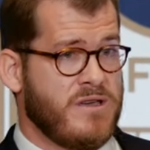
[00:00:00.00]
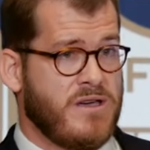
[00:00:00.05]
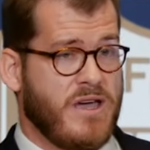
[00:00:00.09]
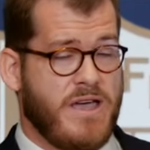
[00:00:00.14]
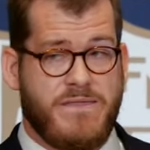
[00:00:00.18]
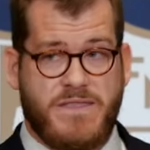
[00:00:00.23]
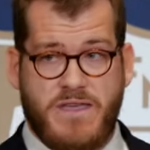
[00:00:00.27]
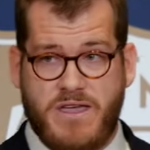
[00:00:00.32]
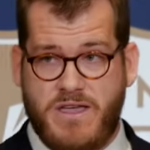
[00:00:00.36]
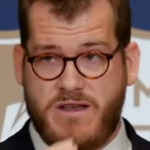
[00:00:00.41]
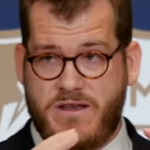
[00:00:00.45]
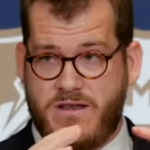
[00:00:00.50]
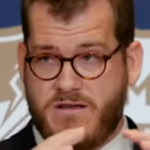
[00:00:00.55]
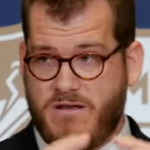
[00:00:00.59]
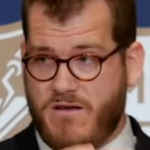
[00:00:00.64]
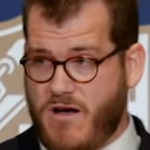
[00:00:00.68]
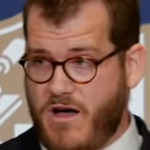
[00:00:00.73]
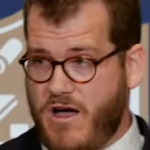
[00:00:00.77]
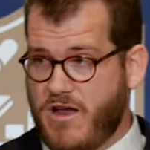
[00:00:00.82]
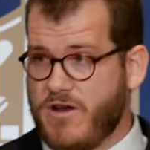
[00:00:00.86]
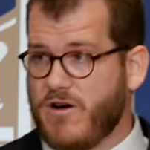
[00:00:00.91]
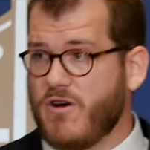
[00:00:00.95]
And then
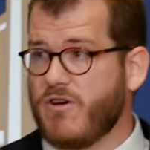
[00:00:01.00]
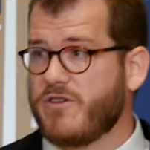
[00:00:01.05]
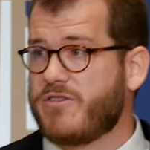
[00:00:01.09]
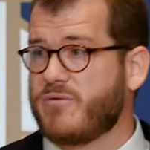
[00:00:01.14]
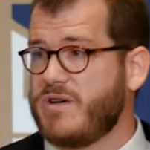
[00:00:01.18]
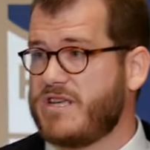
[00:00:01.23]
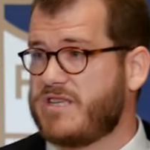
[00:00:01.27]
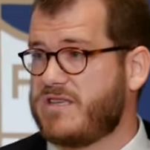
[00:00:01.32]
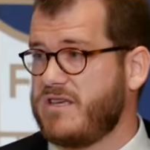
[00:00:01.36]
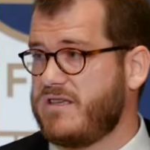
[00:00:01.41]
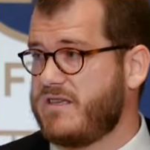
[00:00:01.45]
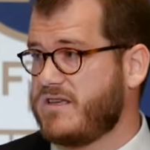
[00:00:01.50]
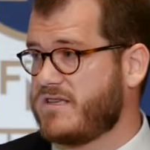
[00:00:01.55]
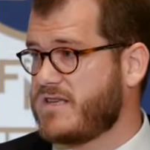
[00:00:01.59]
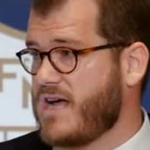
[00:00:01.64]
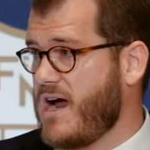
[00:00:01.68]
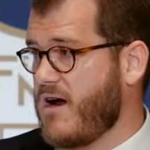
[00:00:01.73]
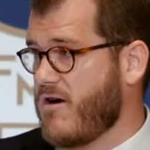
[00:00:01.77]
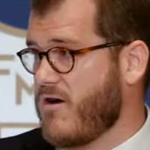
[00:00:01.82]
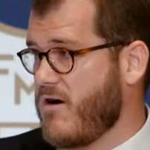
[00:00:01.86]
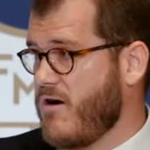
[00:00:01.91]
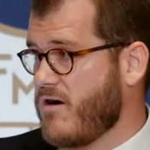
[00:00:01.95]
on earth we see this
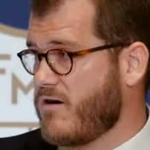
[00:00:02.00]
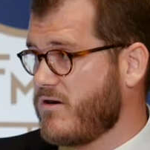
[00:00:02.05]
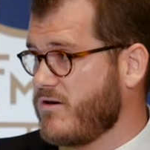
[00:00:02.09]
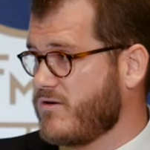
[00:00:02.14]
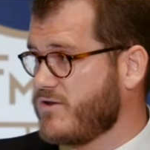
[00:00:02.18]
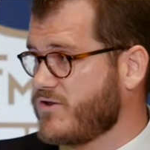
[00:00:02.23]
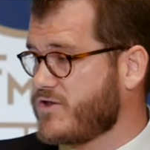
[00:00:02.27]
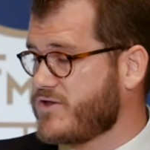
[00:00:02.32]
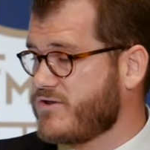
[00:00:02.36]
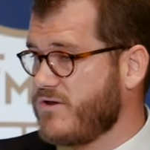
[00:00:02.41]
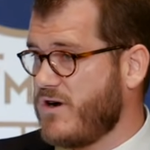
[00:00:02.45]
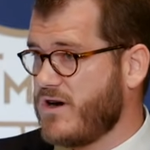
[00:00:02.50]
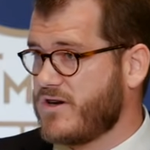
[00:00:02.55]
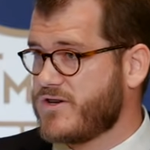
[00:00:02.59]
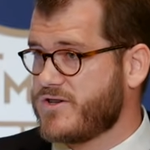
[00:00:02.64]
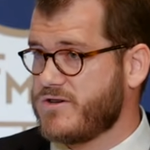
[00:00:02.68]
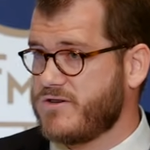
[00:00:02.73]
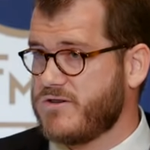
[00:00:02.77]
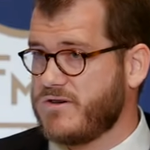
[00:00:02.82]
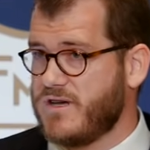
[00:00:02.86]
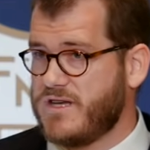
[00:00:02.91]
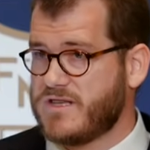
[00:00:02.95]
hierarchical
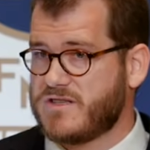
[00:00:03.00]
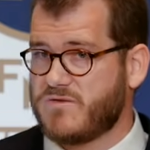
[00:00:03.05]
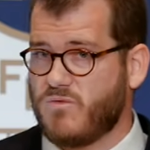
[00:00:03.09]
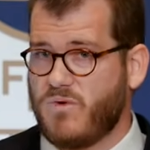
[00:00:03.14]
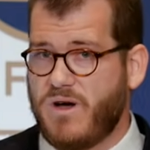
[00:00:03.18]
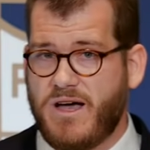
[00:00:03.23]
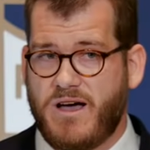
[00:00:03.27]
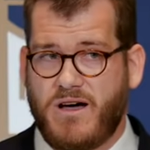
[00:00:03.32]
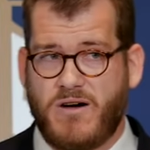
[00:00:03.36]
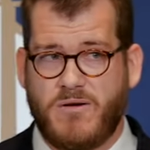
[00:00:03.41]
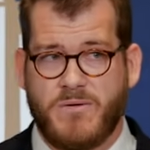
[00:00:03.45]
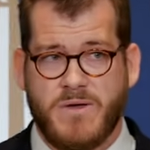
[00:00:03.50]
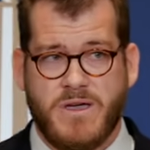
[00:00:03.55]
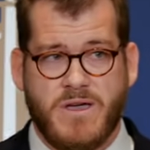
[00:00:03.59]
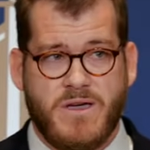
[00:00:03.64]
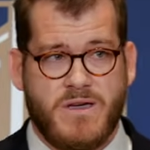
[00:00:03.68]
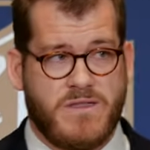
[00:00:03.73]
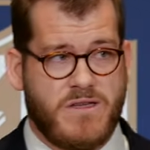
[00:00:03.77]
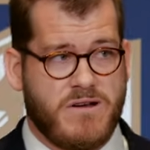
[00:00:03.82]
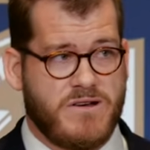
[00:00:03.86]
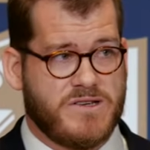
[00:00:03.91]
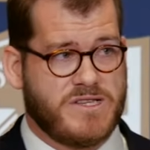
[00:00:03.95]
structure as well.
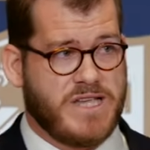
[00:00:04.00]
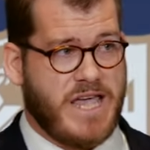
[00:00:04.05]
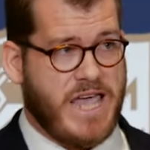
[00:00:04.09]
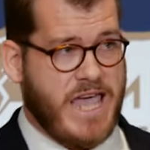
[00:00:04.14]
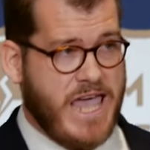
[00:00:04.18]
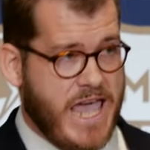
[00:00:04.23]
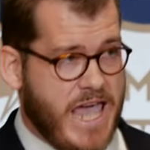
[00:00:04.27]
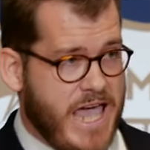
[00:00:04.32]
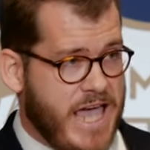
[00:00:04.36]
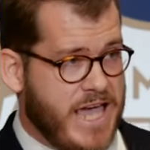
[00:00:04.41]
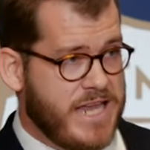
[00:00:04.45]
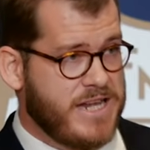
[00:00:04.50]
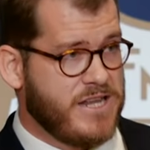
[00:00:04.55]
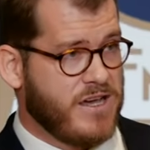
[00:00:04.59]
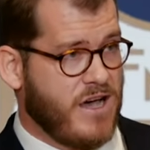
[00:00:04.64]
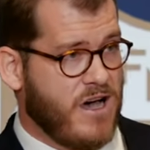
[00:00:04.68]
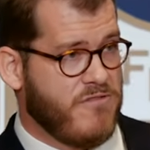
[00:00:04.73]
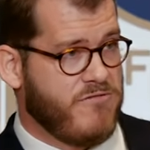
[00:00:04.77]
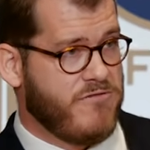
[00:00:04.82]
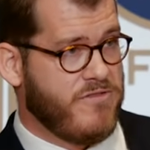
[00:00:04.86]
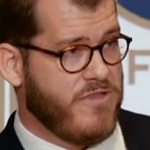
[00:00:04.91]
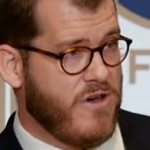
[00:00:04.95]
There is a head
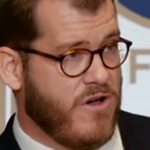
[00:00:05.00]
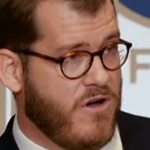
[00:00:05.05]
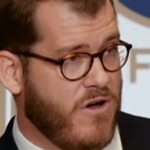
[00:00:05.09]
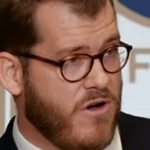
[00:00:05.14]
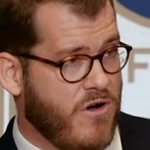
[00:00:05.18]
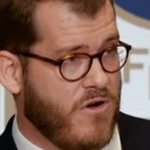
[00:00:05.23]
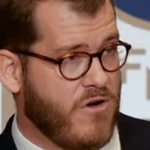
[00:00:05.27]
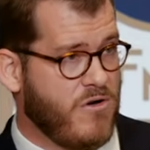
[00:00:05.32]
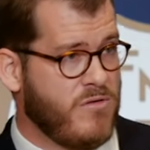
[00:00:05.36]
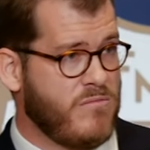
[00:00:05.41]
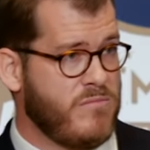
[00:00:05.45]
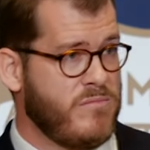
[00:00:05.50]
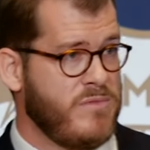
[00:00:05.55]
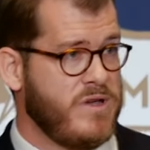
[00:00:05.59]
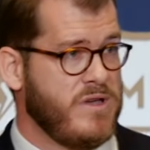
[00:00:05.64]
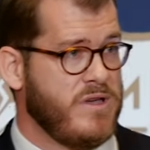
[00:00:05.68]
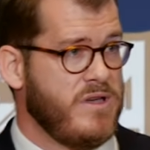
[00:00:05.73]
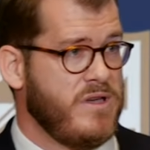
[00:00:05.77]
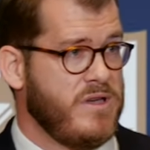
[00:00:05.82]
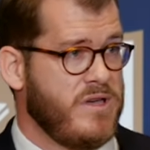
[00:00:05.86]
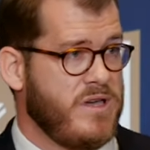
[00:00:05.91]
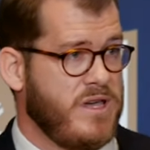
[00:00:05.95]
of the home.
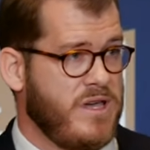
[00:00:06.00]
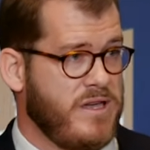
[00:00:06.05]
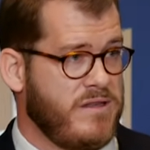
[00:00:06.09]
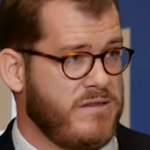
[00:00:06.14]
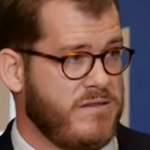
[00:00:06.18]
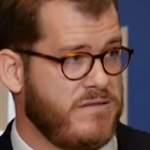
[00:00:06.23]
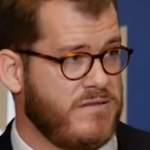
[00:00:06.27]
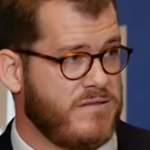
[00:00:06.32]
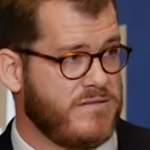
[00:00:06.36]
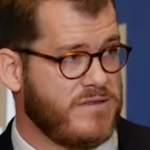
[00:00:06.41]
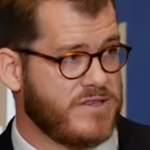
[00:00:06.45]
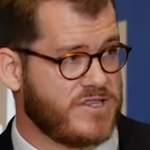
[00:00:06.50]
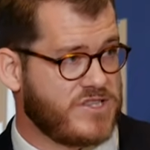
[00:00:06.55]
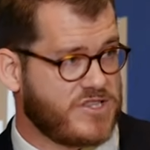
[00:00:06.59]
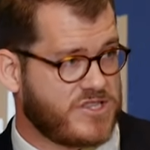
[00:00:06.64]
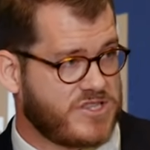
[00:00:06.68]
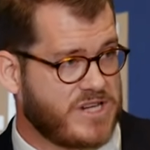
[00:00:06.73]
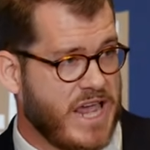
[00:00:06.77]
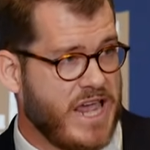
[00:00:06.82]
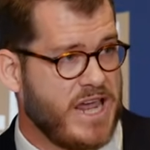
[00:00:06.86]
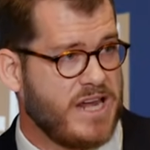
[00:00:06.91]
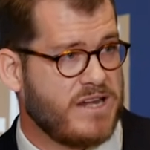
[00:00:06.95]
In the
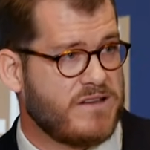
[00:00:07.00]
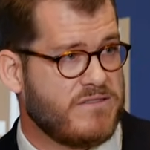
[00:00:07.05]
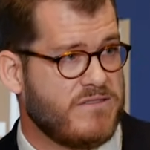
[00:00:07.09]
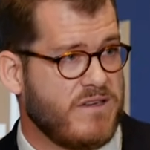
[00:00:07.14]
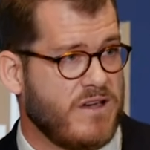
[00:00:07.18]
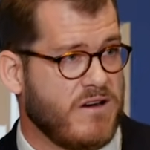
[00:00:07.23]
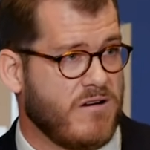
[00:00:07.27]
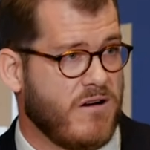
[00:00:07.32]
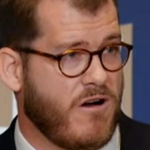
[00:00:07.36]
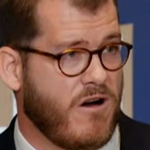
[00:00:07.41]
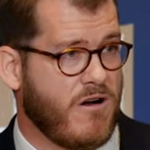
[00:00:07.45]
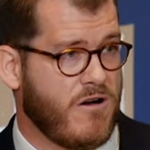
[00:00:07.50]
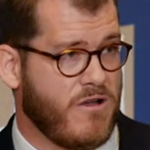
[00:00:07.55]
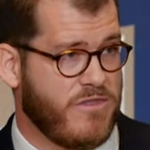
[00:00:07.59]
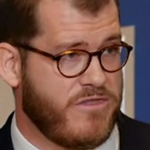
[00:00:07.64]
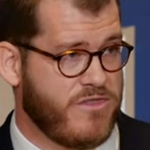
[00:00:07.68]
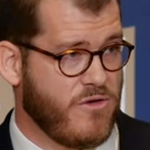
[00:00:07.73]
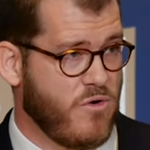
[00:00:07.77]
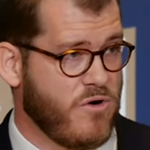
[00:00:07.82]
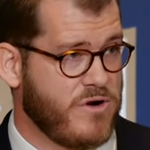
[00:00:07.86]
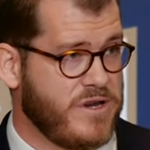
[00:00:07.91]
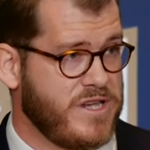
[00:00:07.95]
state there are
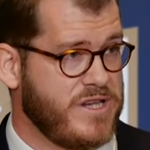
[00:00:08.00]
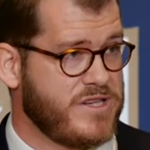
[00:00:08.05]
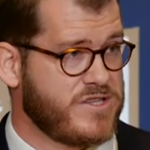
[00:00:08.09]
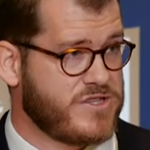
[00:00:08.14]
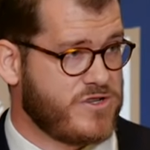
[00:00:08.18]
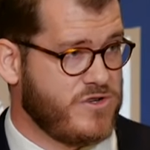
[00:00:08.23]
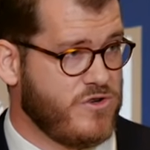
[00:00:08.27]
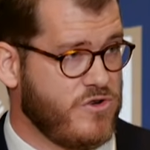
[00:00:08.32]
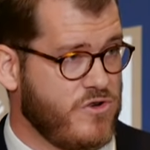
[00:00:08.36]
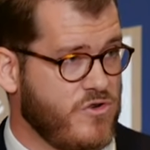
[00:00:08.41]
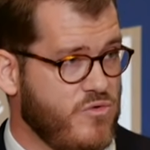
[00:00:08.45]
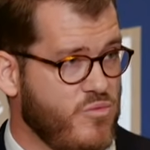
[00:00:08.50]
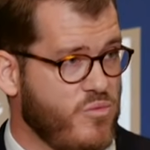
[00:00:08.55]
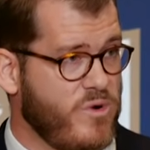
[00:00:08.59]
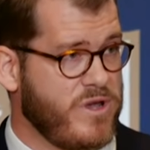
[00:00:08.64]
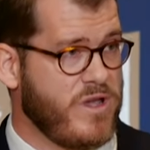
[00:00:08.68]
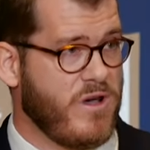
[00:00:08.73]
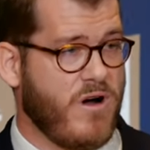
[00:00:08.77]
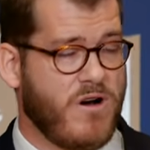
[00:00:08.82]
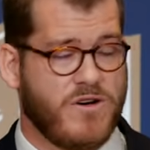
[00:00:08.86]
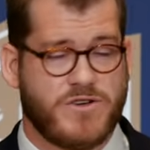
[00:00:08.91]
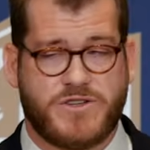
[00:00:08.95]
authorities to whom
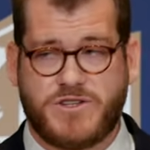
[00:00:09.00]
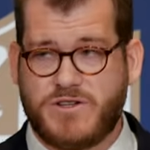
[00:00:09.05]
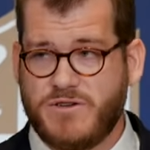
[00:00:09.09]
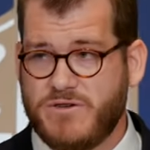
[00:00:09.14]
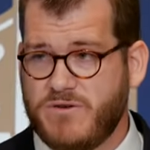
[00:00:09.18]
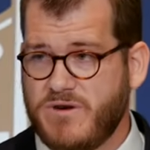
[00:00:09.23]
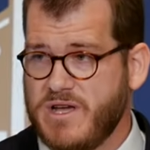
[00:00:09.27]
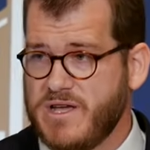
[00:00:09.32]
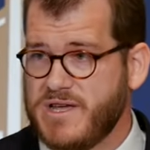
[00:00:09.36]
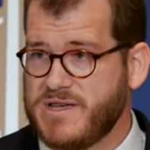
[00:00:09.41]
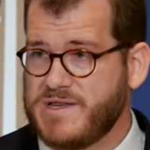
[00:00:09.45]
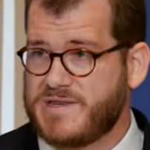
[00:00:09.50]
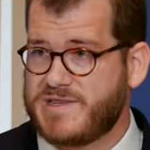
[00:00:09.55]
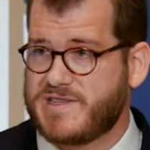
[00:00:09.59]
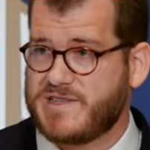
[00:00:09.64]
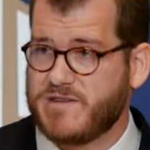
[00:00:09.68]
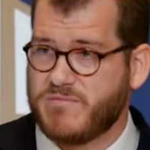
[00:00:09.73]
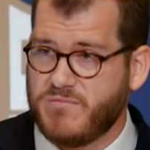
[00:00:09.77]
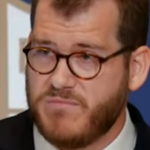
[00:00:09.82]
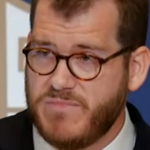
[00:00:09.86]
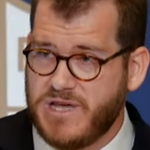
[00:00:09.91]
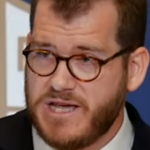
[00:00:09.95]
we are to
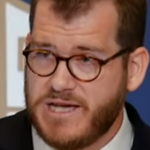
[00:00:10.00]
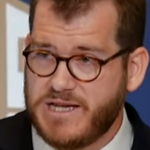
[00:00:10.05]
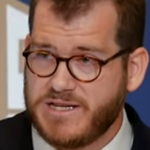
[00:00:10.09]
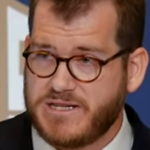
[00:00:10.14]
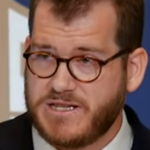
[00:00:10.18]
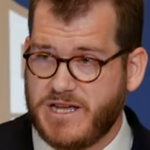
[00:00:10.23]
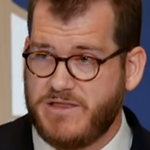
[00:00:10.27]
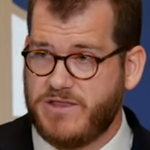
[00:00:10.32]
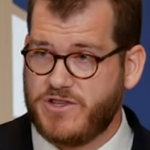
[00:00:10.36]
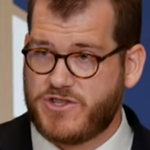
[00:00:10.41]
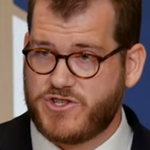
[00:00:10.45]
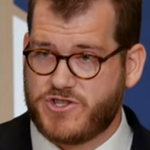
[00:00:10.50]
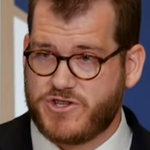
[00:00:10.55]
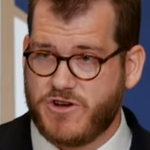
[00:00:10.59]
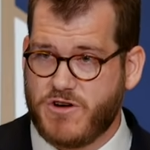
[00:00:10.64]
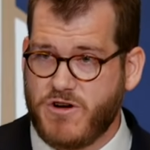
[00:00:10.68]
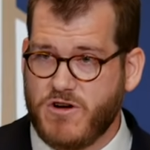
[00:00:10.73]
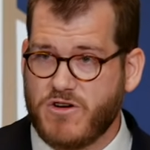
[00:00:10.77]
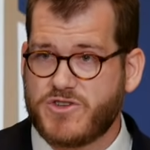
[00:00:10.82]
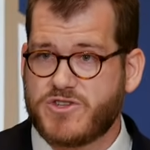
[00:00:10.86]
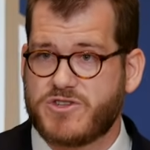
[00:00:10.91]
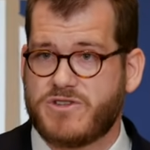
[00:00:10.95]
submit. In the
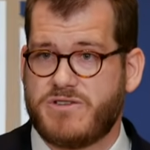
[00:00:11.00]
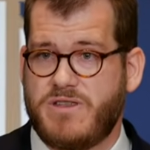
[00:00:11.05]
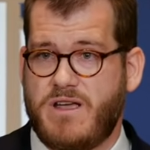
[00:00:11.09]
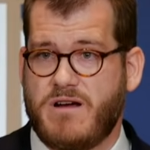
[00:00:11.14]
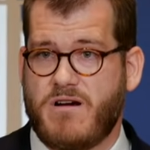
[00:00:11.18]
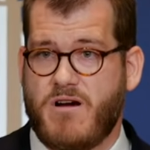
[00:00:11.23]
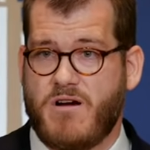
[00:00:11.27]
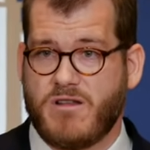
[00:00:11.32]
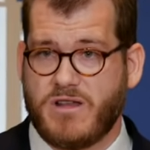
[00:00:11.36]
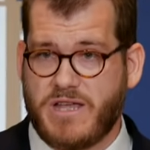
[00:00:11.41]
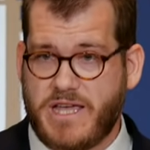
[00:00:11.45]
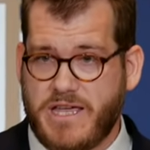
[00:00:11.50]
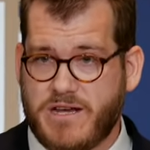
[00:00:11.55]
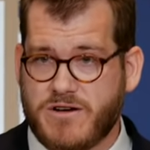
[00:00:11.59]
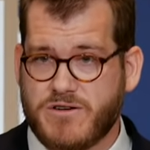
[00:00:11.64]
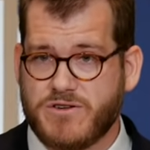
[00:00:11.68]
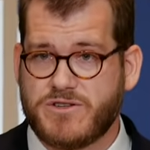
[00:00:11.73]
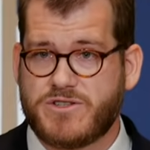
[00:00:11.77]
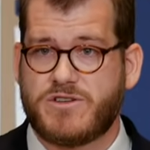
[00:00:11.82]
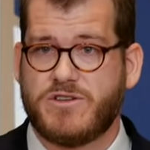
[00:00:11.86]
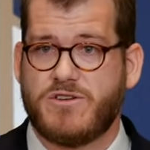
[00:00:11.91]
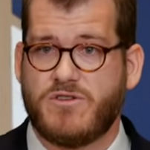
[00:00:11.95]
church there are
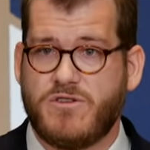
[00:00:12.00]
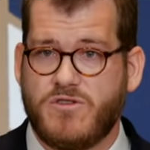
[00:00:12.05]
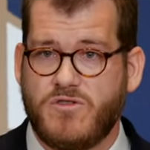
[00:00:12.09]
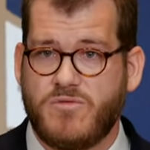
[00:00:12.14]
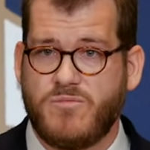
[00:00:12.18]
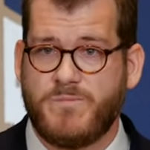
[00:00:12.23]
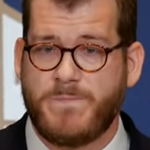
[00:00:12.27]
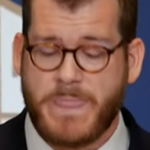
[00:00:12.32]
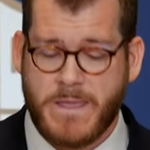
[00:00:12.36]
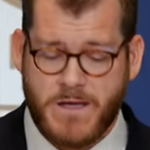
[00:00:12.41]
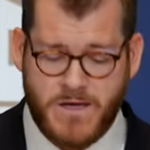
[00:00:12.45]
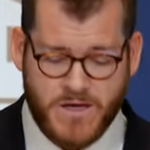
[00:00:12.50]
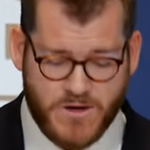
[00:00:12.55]
leaders to whom